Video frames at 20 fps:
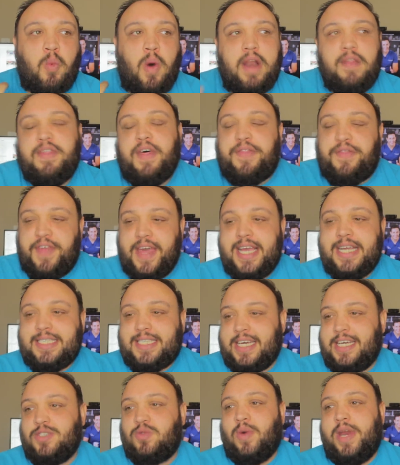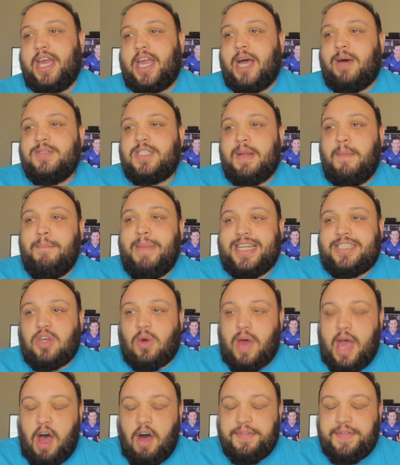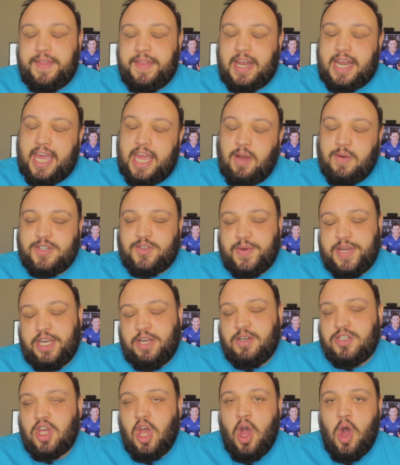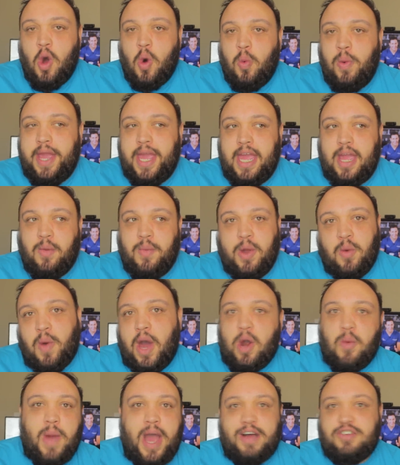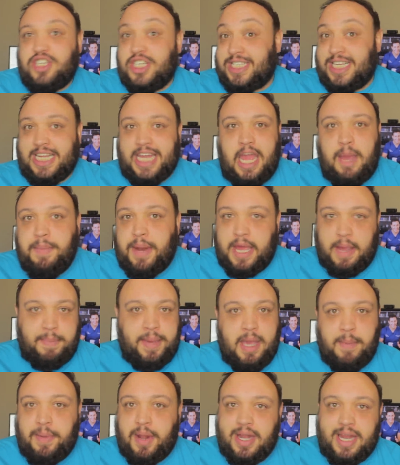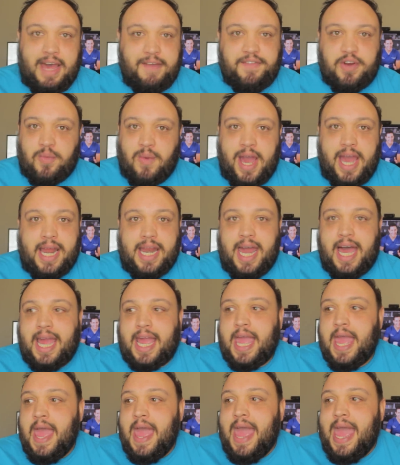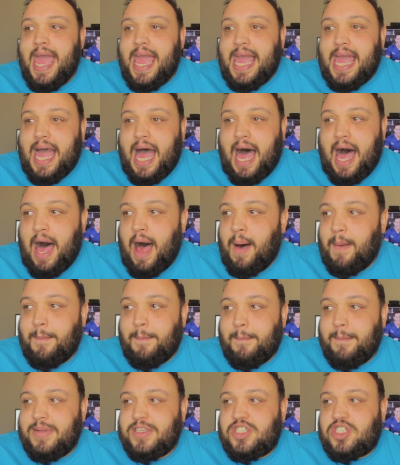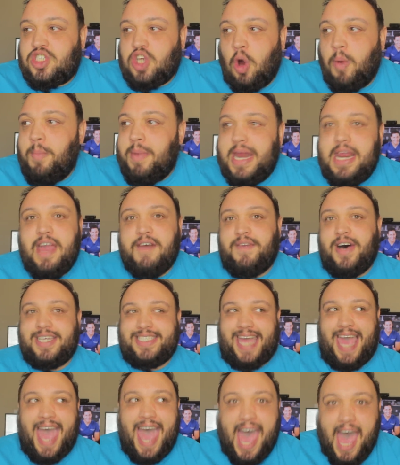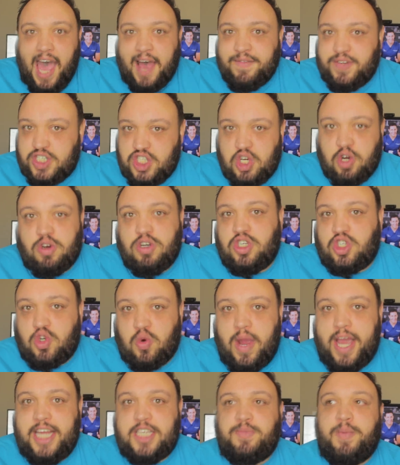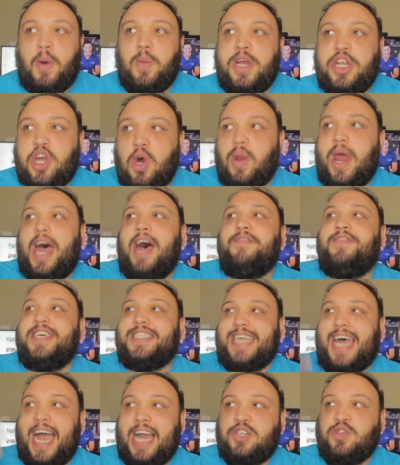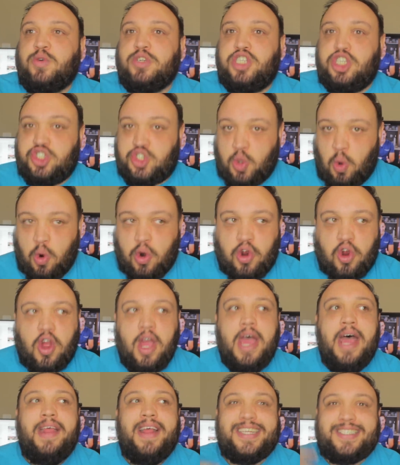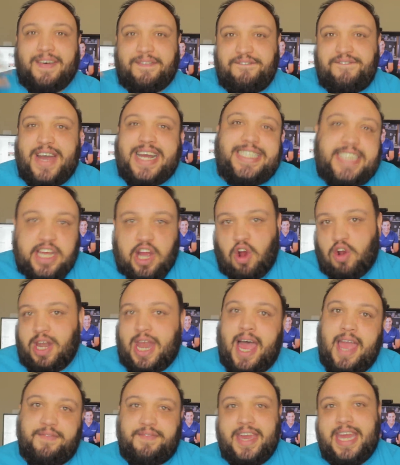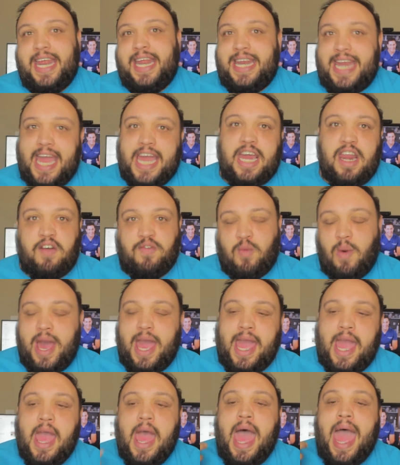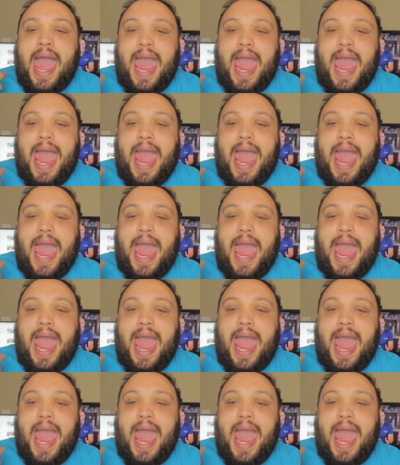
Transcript: one of the things is when it comes to mental health and the language we use, we, we run around just labeling people left and right. Like, um, so many of us have certain traits, but we don't have this actual disorder that's affecting our life in a negative way.